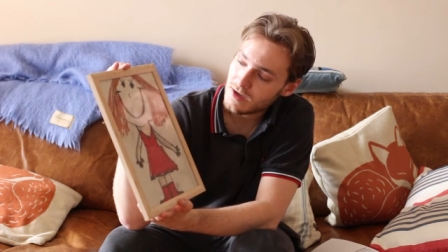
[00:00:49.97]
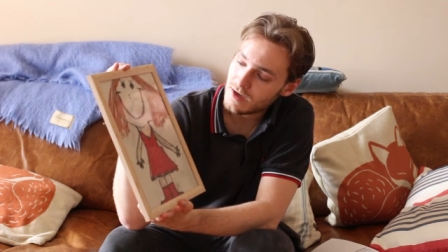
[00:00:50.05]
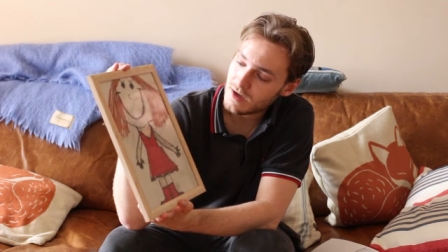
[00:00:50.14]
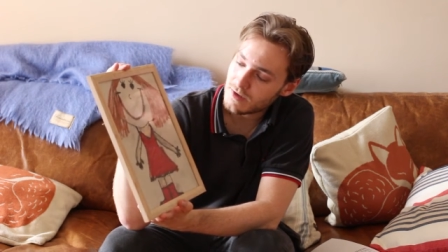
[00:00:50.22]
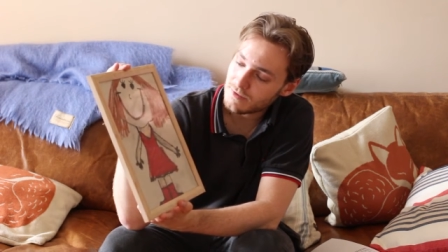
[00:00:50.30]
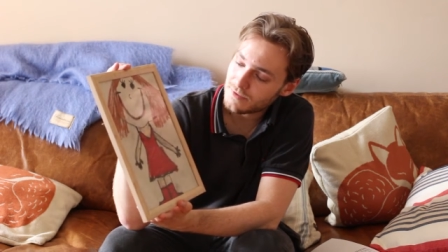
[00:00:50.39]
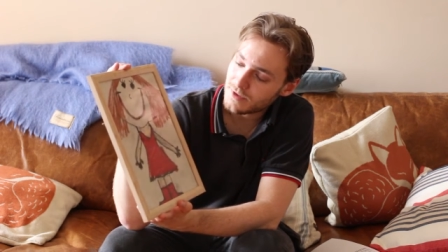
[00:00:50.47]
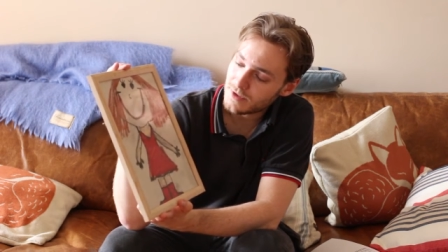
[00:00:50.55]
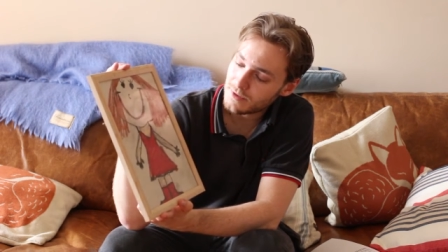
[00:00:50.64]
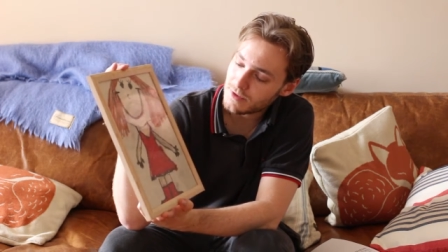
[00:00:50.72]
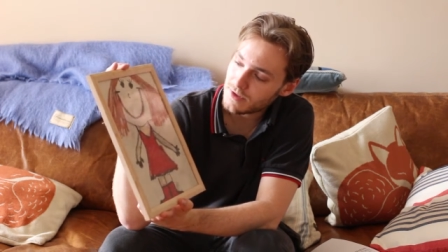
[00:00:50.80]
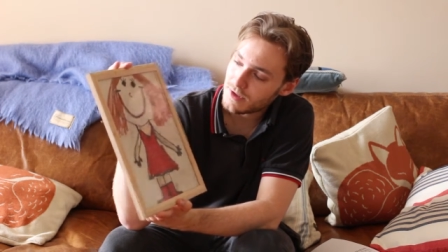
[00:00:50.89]
of a
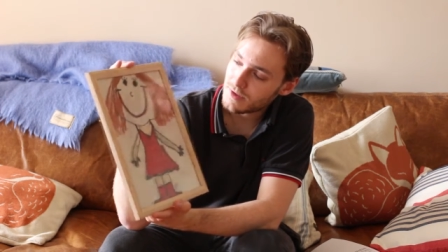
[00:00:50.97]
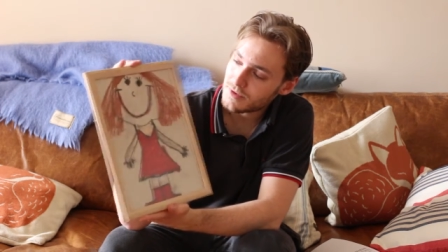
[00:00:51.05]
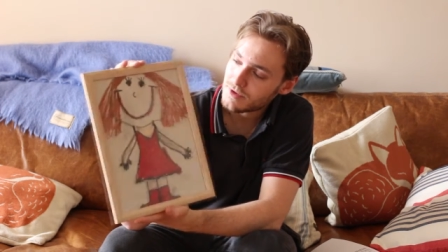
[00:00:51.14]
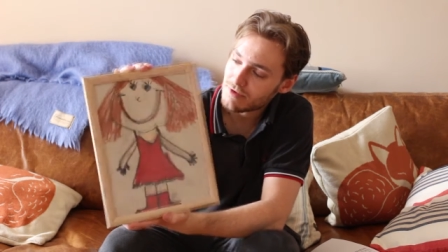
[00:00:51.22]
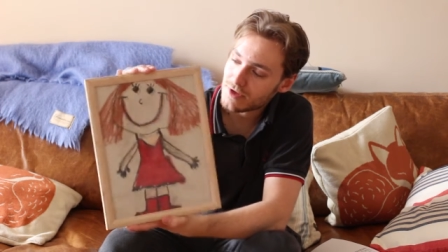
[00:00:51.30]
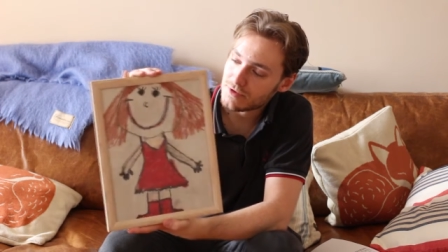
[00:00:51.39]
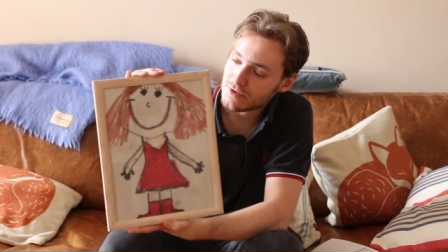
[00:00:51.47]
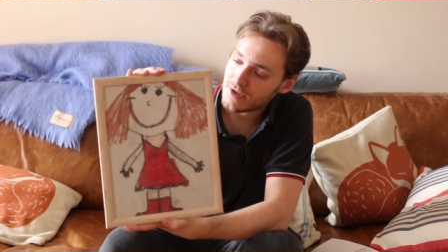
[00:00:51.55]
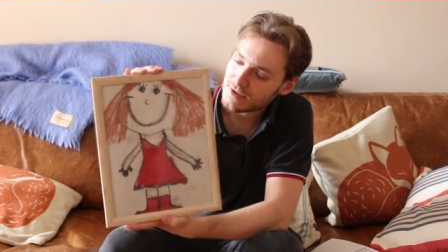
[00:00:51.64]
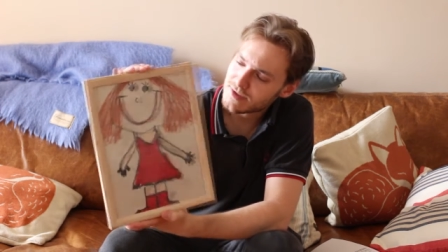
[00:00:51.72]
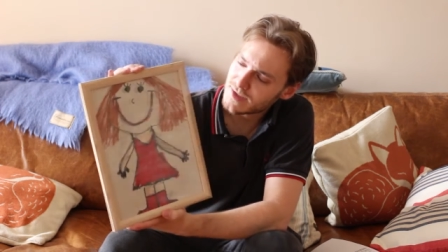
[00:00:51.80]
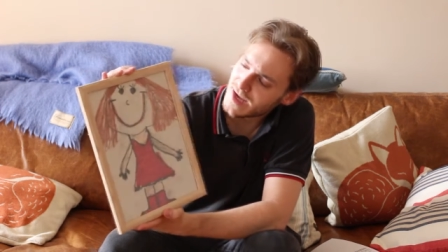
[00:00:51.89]
little girl with a red
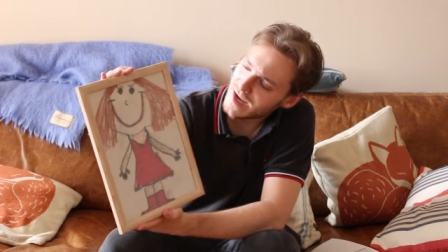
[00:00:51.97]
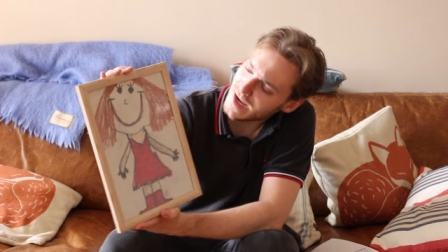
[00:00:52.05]
dress